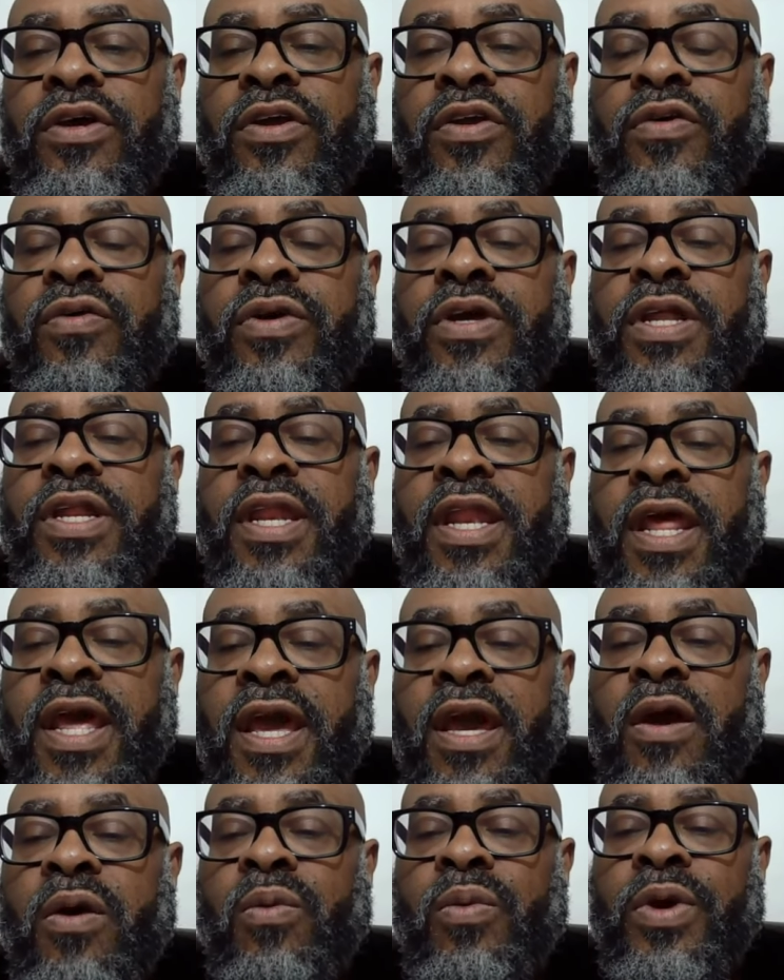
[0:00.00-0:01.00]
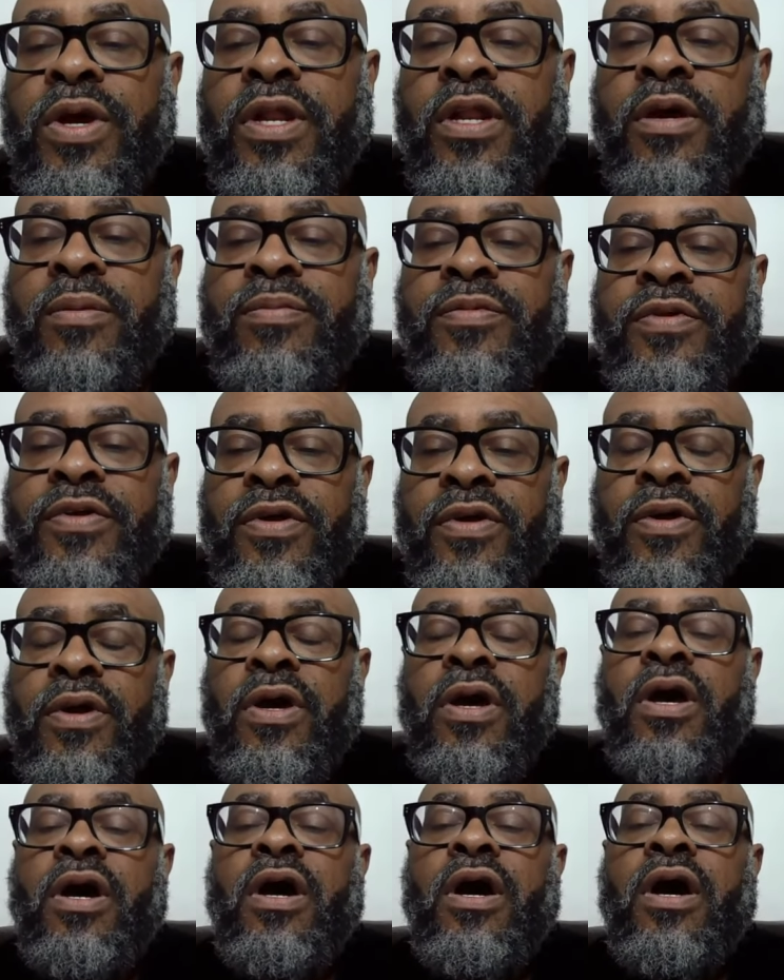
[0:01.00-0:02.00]
You can now win up to
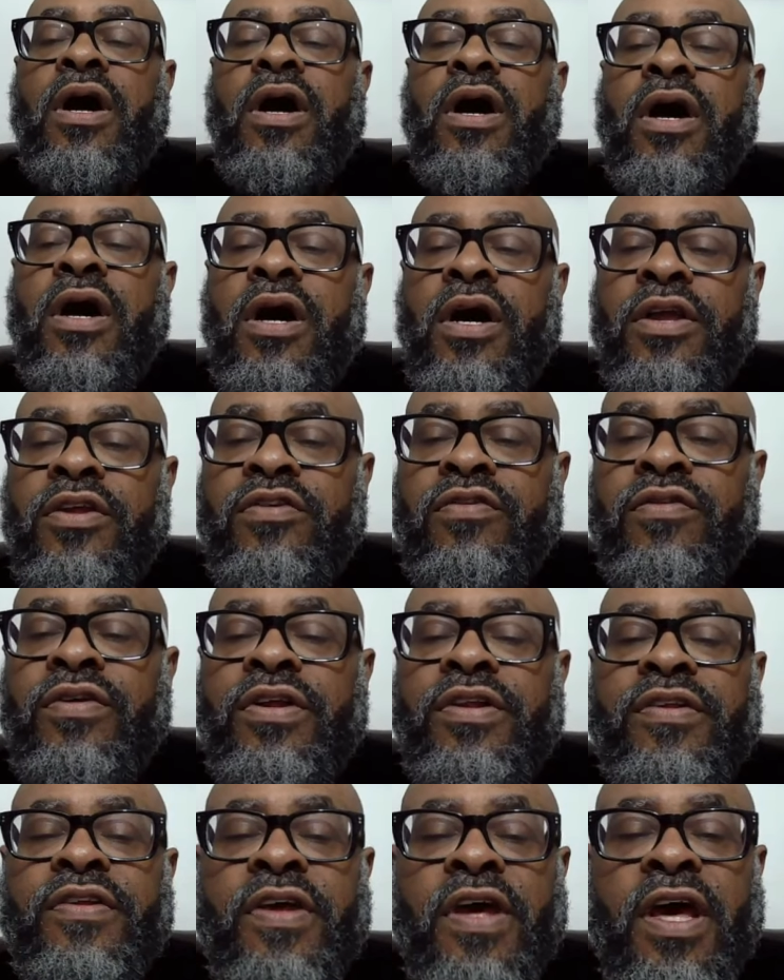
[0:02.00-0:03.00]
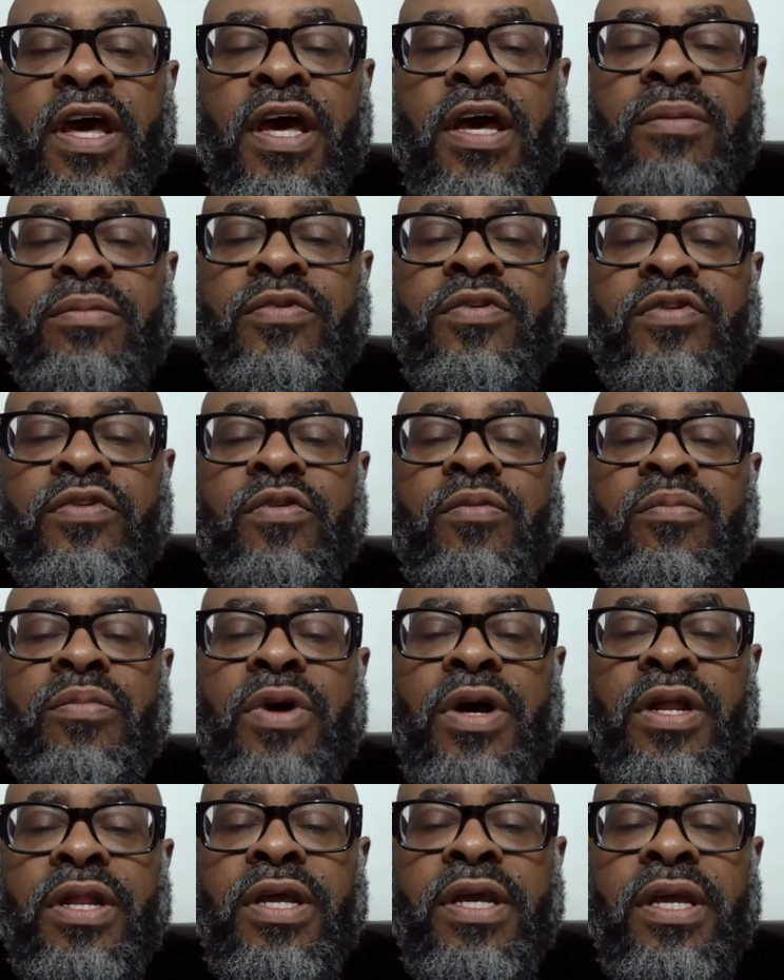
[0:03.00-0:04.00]
100 times your
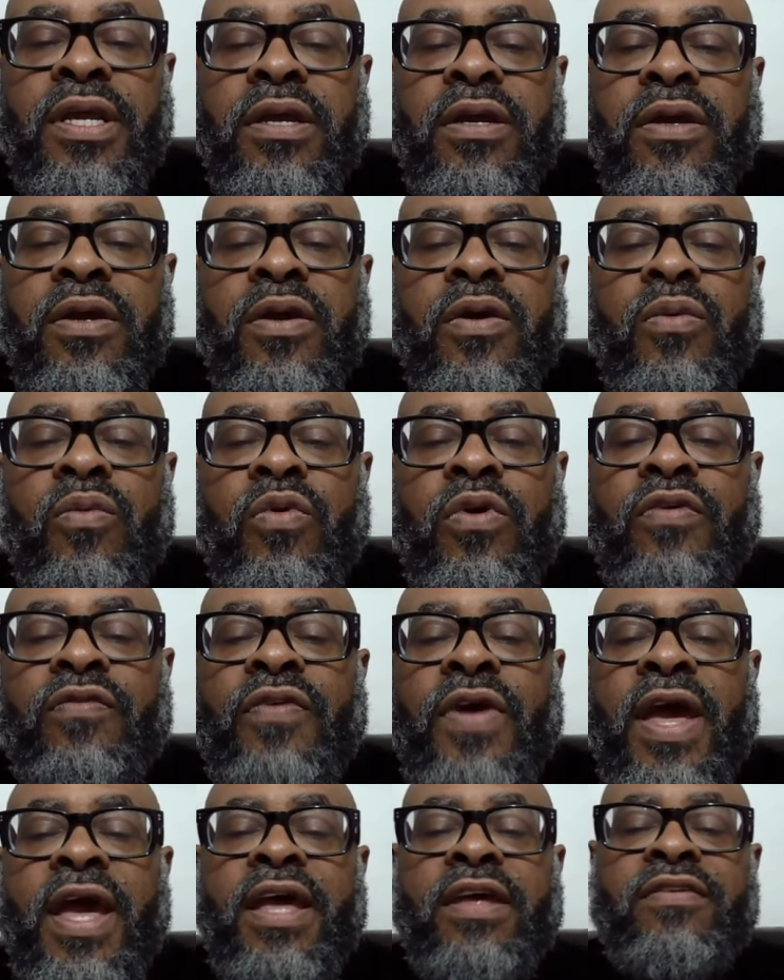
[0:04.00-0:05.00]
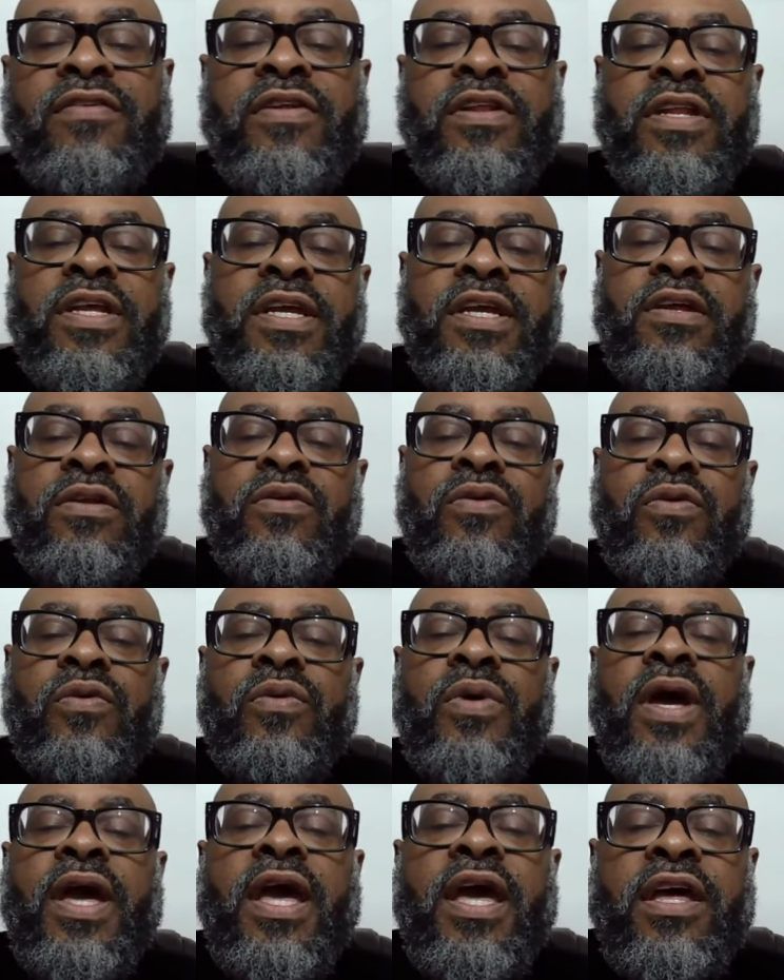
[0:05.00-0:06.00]
money with as
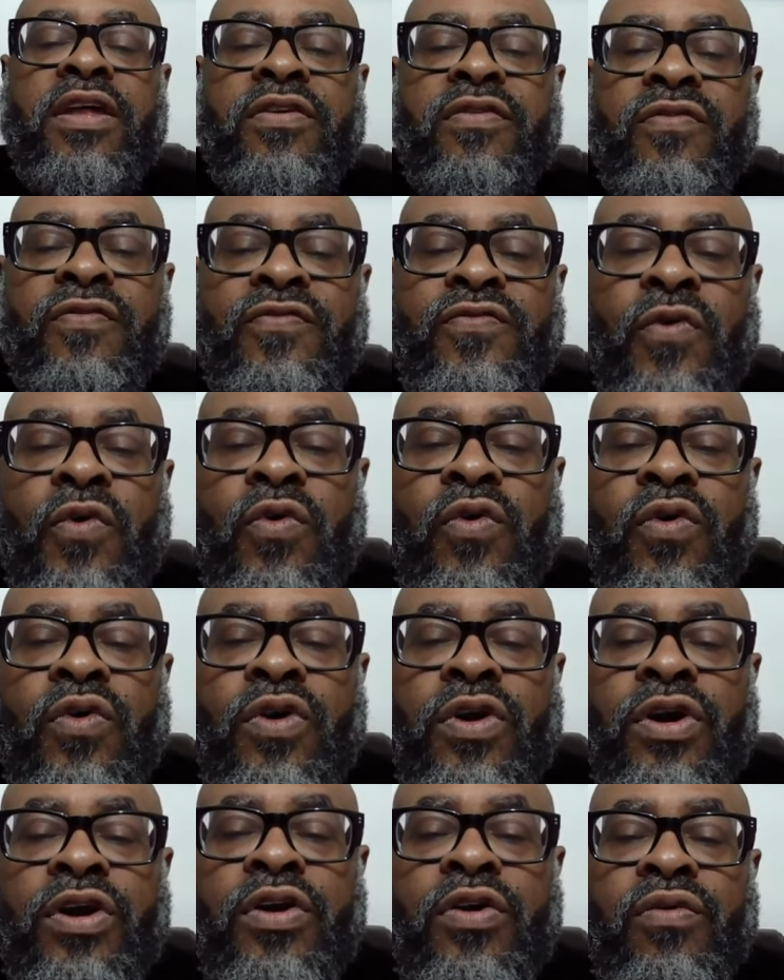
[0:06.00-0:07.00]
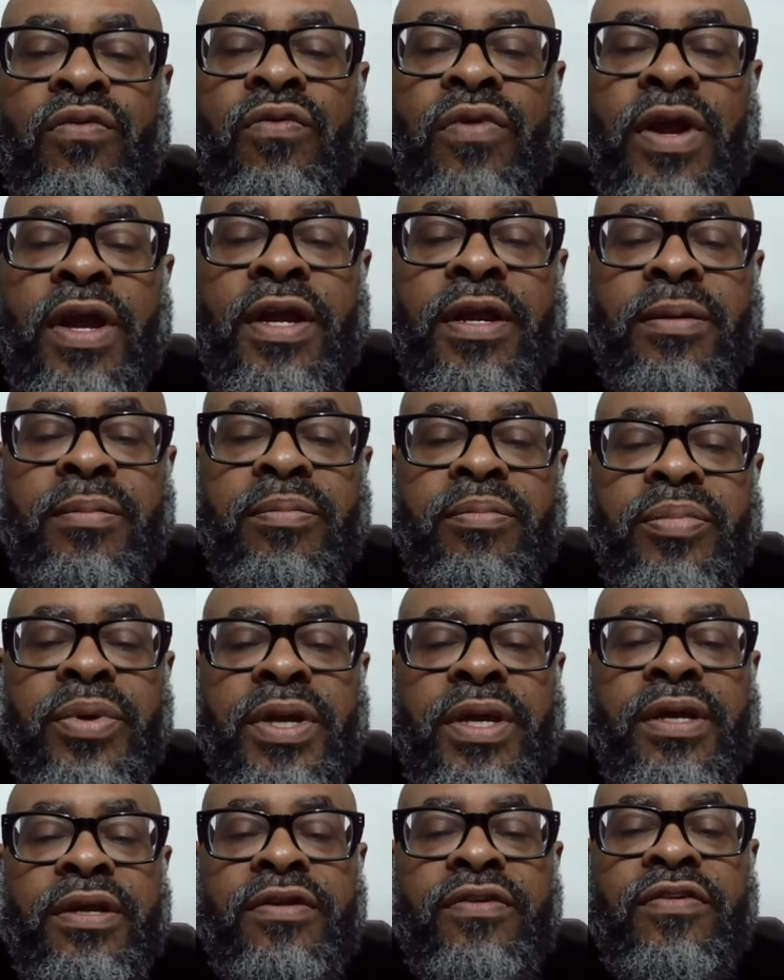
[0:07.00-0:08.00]
little as 4 correct
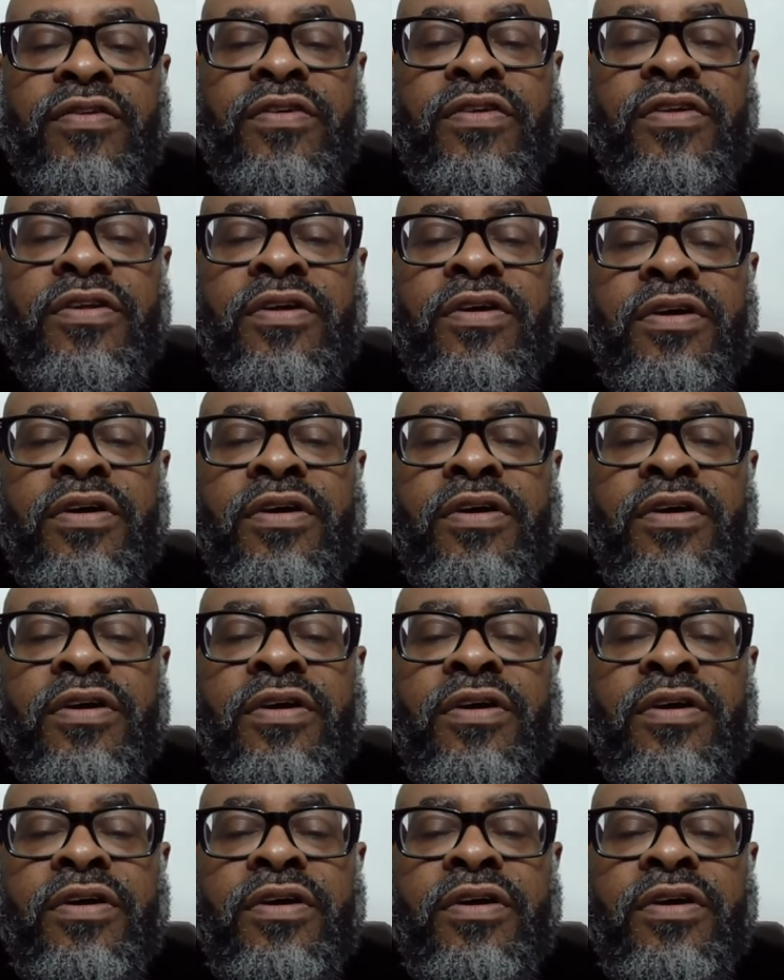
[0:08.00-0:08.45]
picks.